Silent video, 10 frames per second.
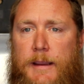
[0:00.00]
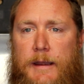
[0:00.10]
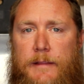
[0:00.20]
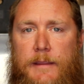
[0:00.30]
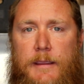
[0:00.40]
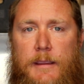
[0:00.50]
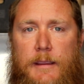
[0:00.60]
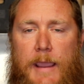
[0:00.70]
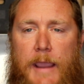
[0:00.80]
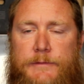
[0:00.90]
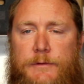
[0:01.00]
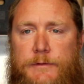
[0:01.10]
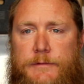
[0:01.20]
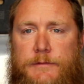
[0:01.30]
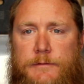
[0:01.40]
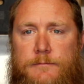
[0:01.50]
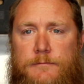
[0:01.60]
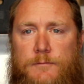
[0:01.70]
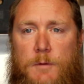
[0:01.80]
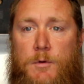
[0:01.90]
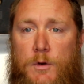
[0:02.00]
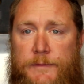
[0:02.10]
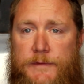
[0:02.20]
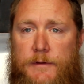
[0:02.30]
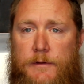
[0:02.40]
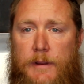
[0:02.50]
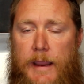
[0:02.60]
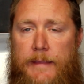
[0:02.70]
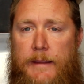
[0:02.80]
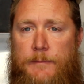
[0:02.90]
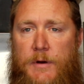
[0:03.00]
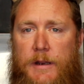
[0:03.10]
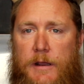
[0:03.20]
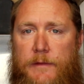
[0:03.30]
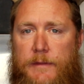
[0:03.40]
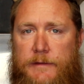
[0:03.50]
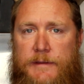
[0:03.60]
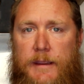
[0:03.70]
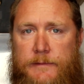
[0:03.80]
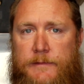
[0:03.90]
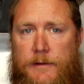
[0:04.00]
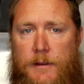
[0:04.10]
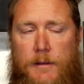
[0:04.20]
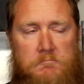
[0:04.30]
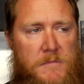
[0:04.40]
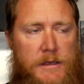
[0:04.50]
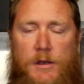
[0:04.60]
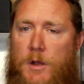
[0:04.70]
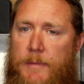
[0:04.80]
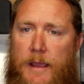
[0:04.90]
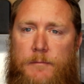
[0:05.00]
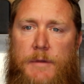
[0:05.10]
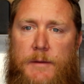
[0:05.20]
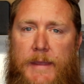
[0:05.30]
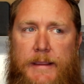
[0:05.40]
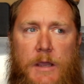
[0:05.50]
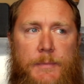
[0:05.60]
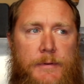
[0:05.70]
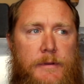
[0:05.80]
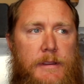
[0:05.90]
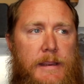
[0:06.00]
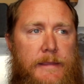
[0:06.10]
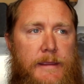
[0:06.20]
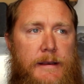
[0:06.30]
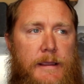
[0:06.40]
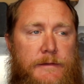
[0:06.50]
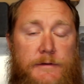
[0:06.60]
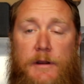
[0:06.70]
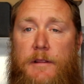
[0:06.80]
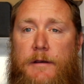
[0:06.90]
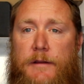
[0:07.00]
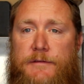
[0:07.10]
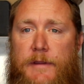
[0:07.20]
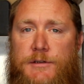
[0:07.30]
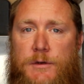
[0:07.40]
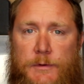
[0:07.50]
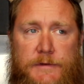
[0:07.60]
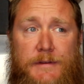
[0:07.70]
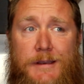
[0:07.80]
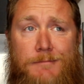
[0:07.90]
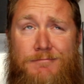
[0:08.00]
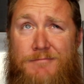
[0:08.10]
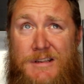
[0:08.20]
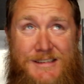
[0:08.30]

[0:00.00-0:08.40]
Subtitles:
getting the axles removed, and then putting on this kit, getting it all buttoned back up, and then starting on our next adventure, which is in